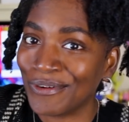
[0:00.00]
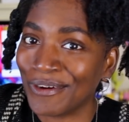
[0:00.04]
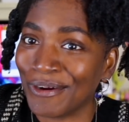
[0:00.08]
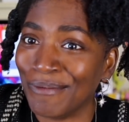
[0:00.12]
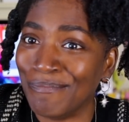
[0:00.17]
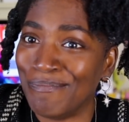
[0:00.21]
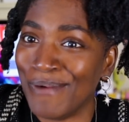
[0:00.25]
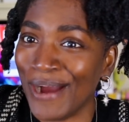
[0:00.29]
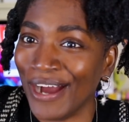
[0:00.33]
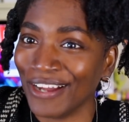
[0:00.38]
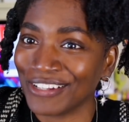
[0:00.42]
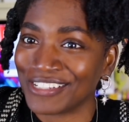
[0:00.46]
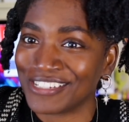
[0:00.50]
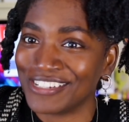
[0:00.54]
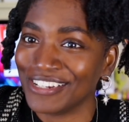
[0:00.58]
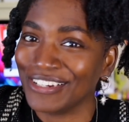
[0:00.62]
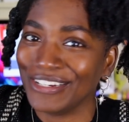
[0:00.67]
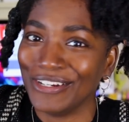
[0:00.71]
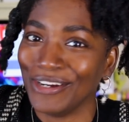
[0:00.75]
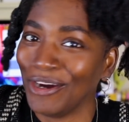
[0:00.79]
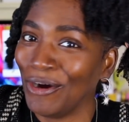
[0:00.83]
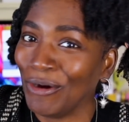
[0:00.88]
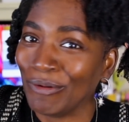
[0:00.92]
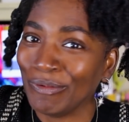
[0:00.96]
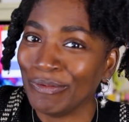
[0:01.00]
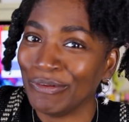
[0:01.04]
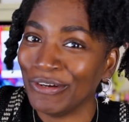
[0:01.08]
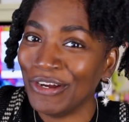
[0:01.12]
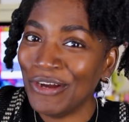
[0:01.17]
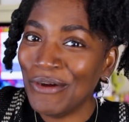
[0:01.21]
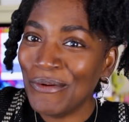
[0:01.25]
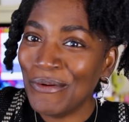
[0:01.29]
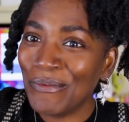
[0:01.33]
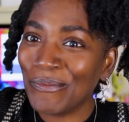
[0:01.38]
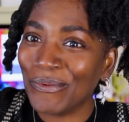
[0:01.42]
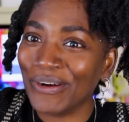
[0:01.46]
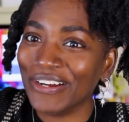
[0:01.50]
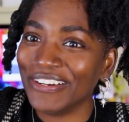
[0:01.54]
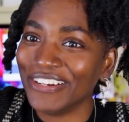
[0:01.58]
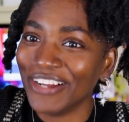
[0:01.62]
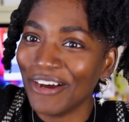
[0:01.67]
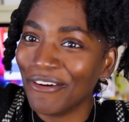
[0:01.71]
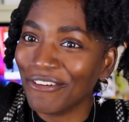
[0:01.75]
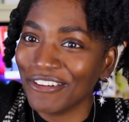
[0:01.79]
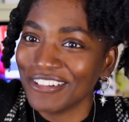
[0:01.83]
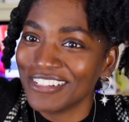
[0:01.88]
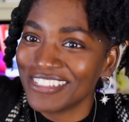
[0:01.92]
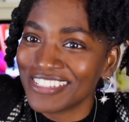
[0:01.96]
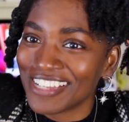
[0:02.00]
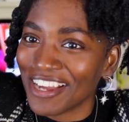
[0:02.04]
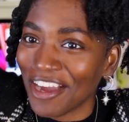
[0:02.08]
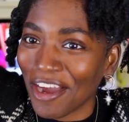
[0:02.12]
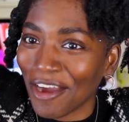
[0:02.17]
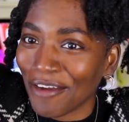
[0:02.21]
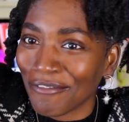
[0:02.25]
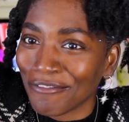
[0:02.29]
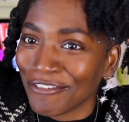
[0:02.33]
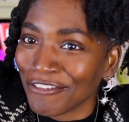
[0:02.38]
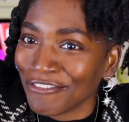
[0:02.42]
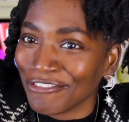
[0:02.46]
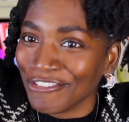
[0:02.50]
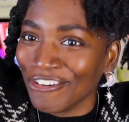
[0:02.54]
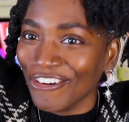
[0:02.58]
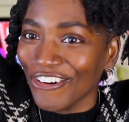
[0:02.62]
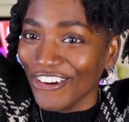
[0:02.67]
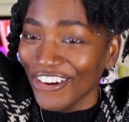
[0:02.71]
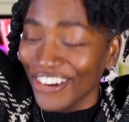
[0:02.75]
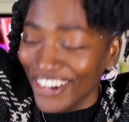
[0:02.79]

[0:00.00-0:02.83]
We're about to go where no one's gone before.